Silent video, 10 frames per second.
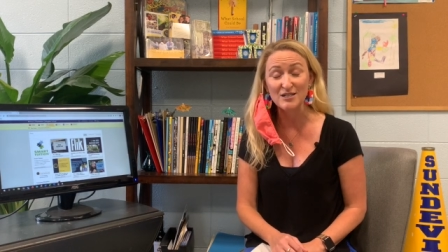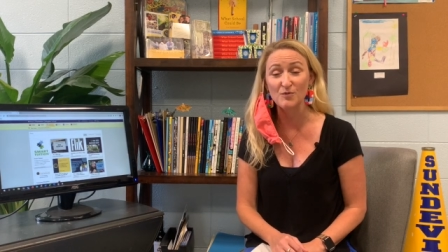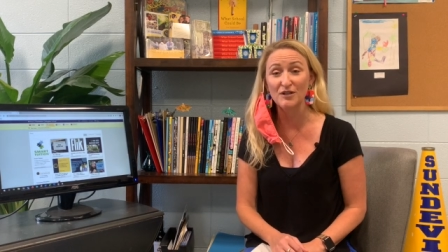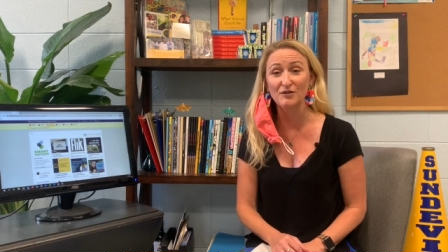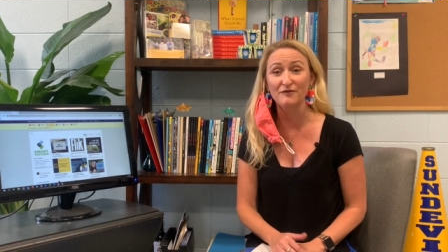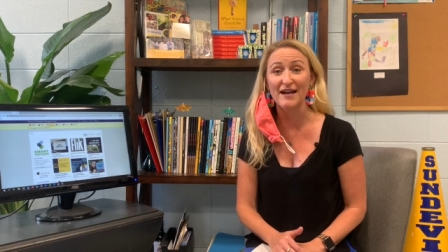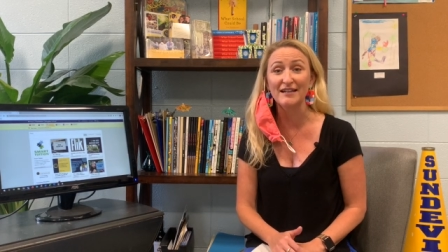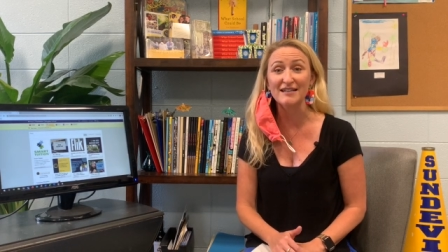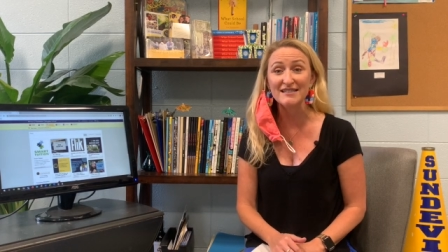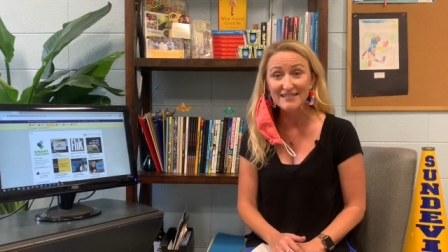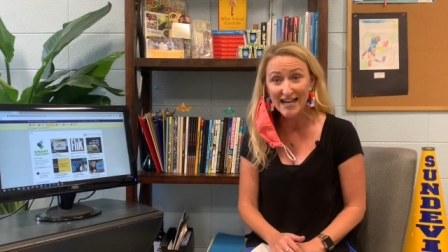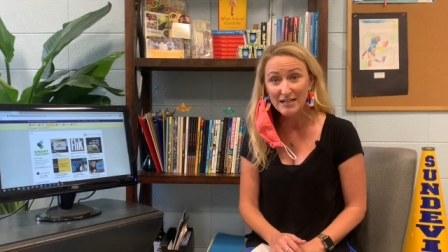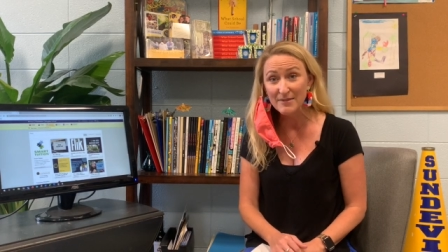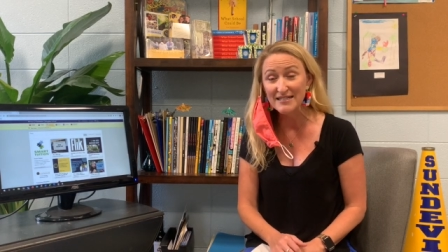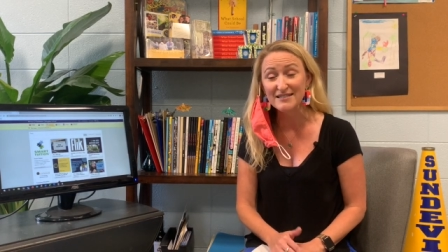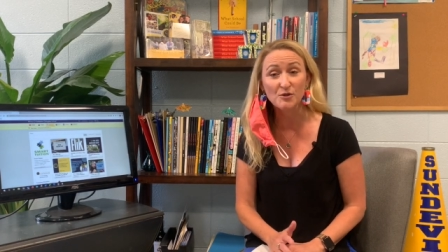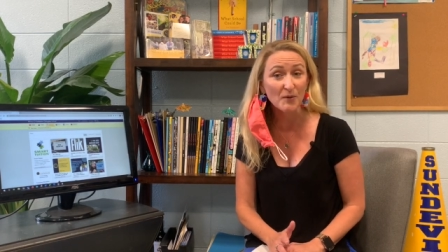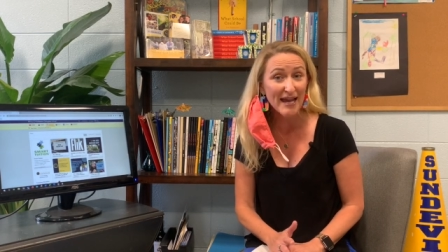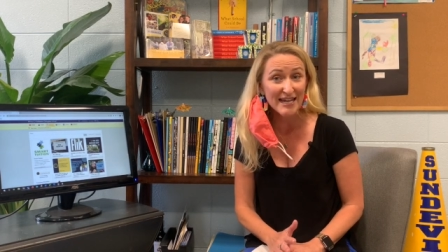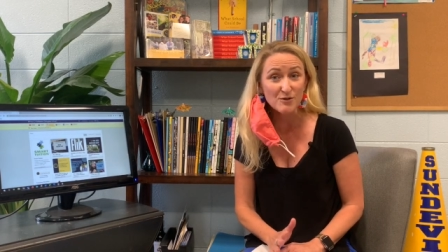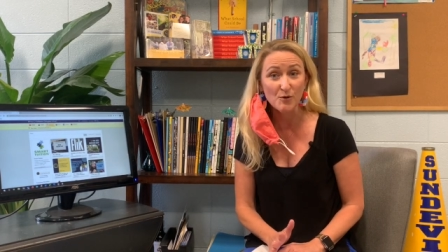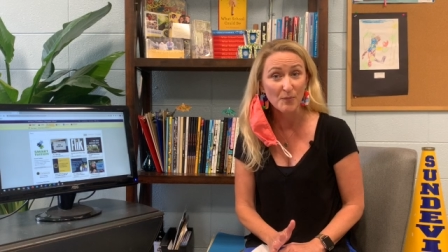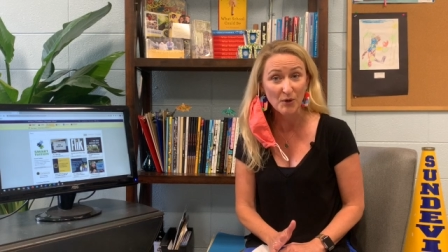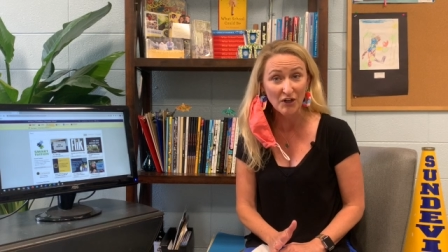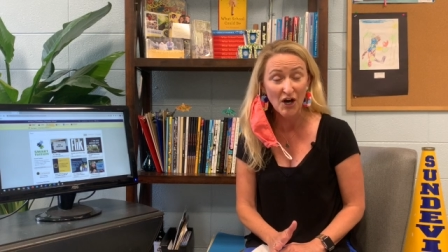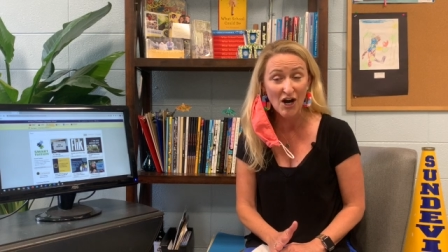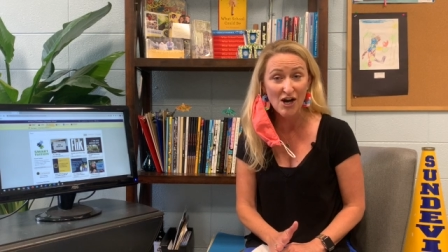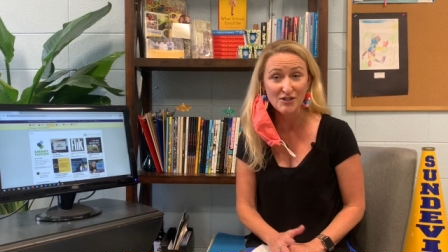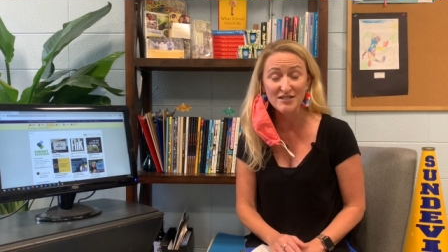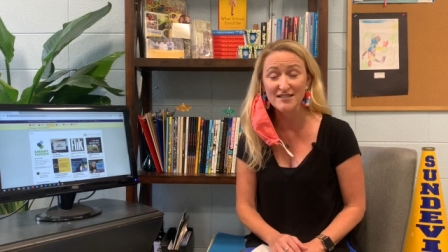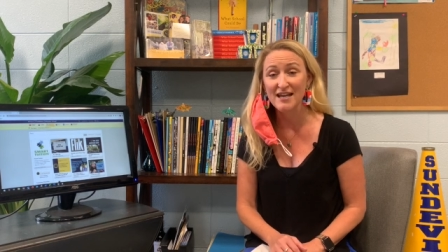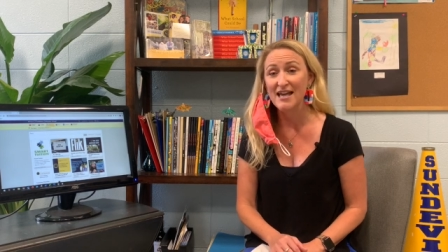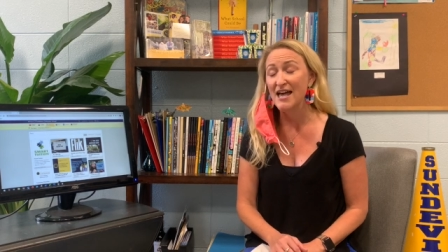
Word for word: it's where you'll find assignments, grades, report cards.